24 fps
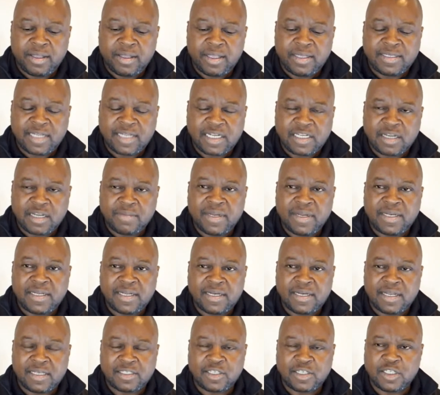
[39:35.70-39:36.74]
entertainment
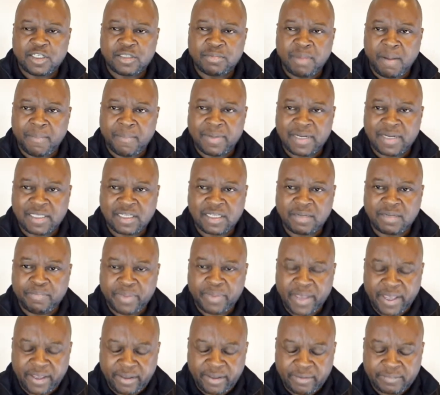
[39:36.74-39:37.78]
industry in Zimbabwe doesn't
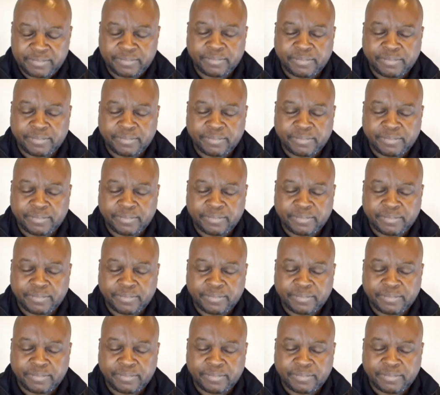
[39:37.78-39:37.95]
pay.